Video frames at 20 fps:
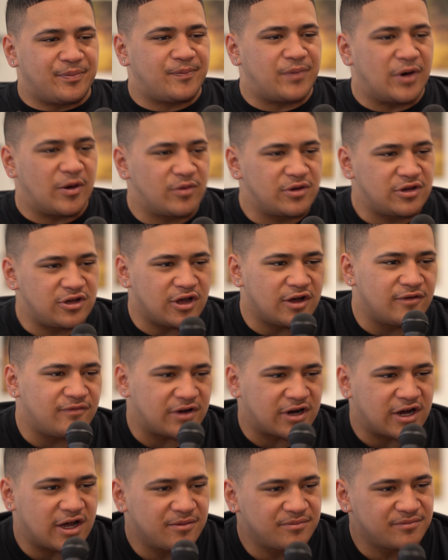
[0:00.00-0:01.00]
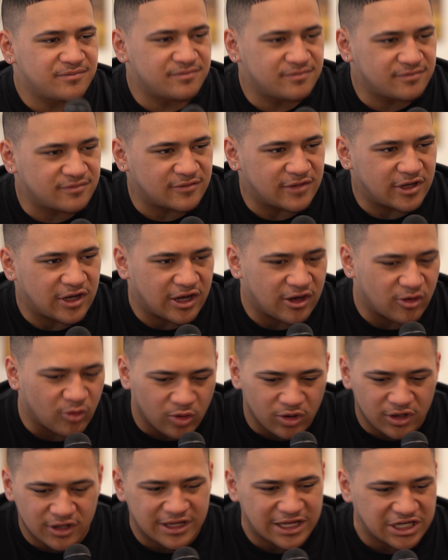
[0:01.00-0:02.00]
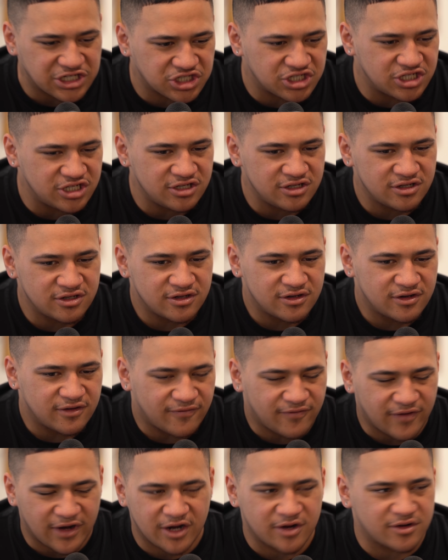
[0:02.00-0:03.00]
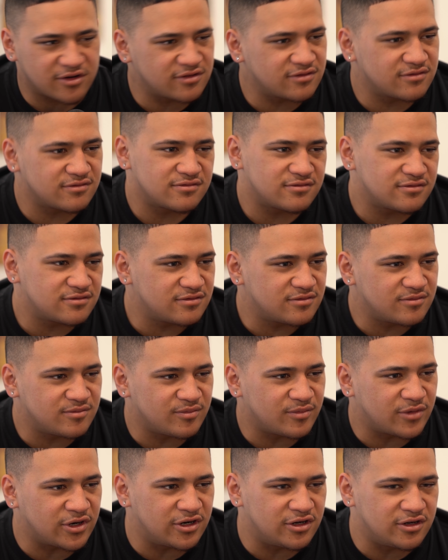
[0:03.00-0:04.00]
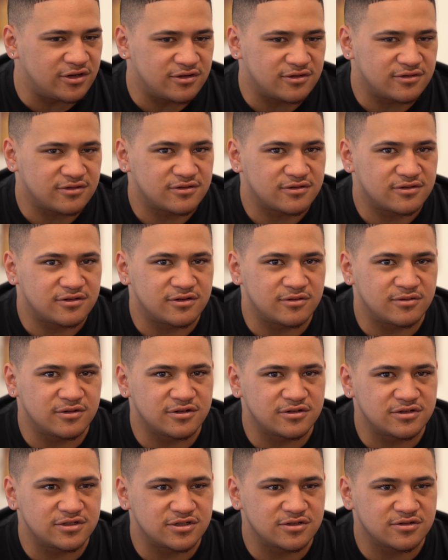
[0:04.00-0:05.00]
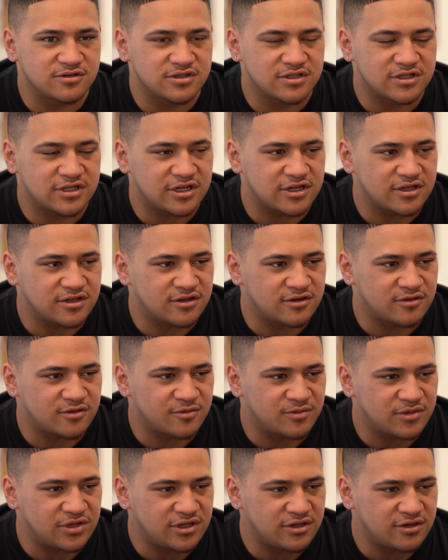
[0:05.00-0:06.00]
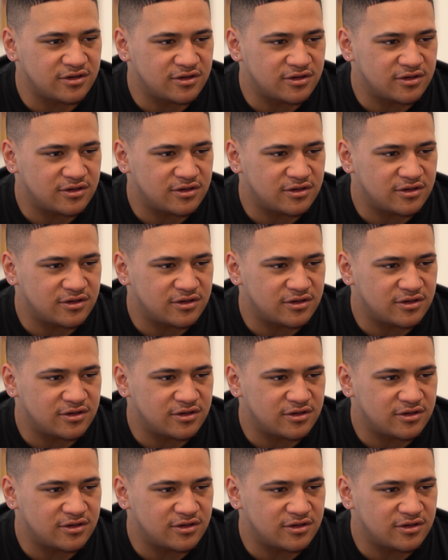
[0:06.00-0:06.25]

But when you overcome all of that shit, fuck, bro, the world is yours and that, you know what I mean?